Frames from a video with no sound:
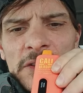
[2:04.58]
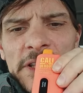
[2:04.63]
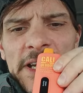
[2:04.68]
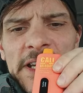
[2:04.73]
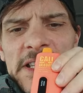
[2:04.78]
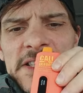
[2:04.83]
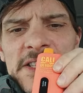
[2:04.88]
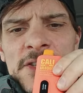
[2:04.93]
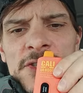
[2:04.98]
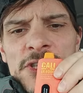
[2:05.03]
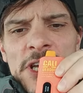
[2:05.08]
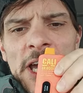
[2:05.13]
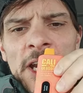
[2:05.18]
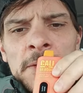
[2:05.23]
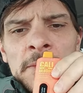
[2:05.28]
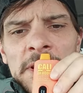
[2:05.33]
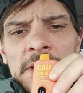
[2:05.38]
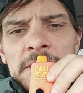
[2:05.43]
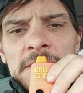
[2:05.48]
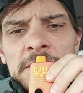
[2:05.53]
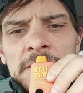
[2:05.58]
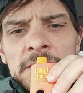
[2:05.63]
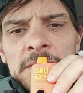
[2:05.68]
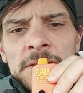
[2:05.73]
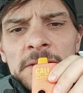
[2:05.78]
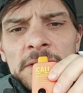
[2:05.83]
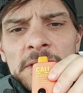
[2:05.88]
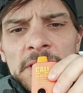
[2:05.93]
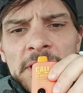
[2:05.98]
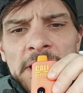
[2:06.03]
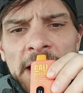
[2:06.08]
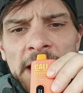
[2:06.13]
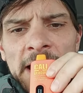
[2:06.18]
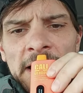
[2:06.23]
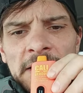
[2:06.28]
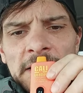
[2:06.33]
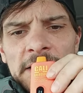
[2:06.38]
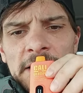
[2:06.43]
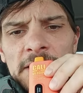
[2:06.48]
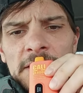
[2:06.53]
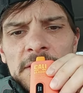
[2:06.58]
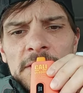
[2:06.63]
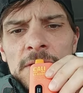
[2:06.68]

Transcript: Ladies and gentlemen, Cali.